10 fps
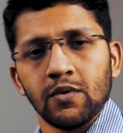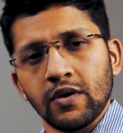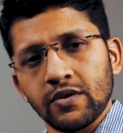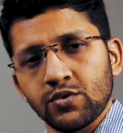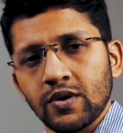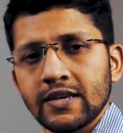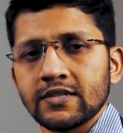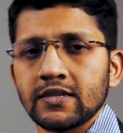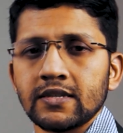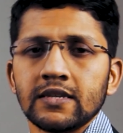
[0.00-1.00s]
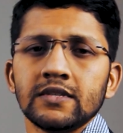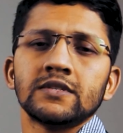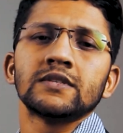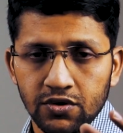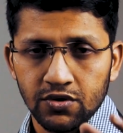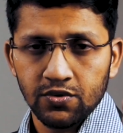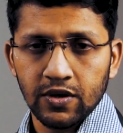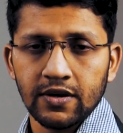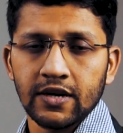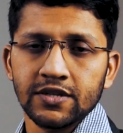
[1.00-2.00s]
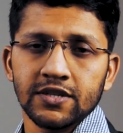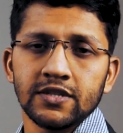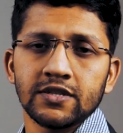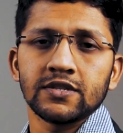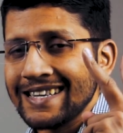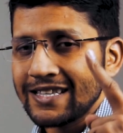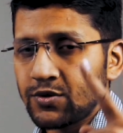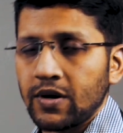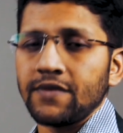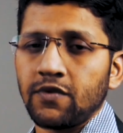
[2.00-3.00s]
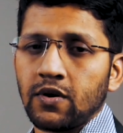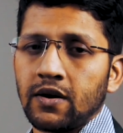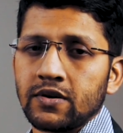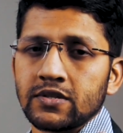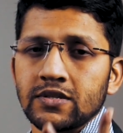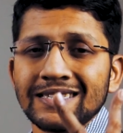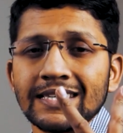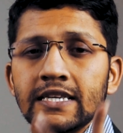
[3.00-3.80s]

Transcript: We have 12 ascendants, 12 Rashis, 24 hours.